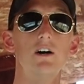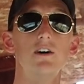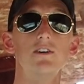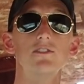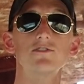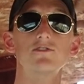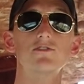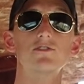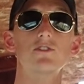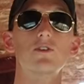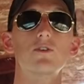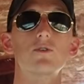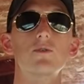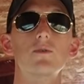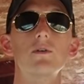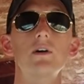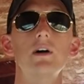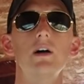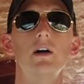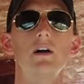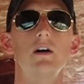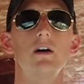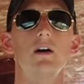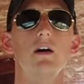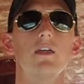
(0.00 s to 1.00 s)
So
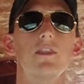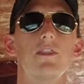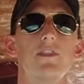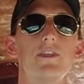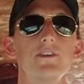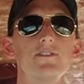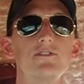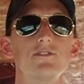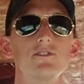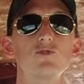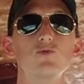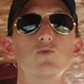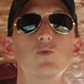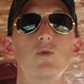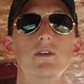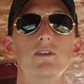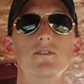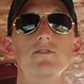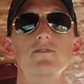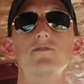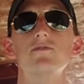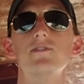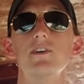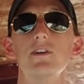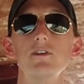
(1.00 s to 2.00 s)
this is one
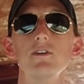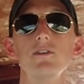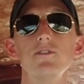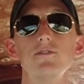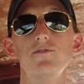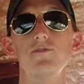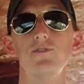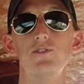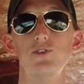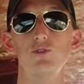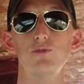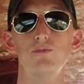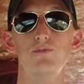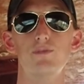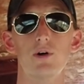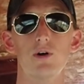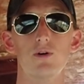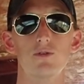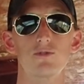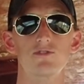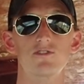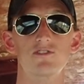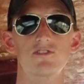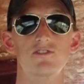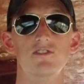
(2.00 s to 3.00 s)
of very few
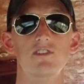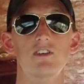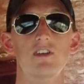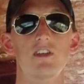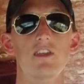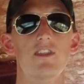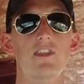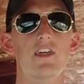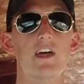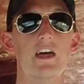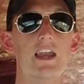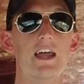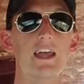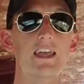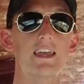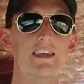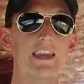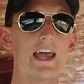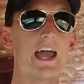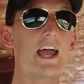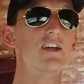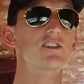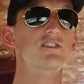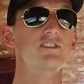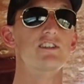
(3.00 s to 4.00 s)
boats that I can
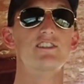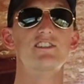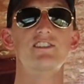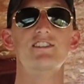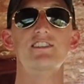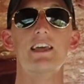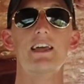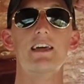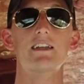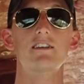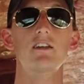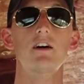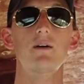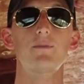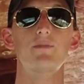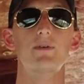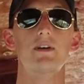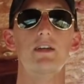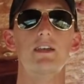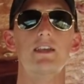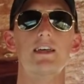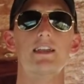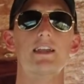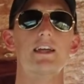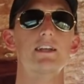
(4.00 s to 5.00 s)
actually stand up
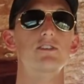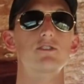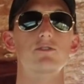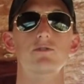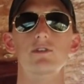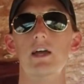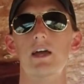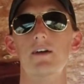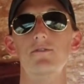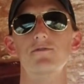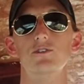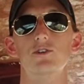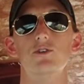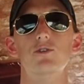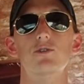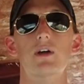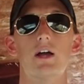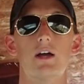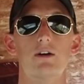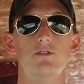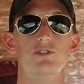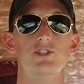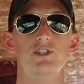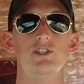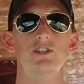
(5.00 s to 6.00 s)
in and I don't have to
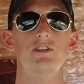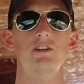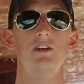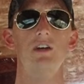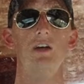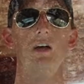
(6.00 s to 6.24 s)
crouch.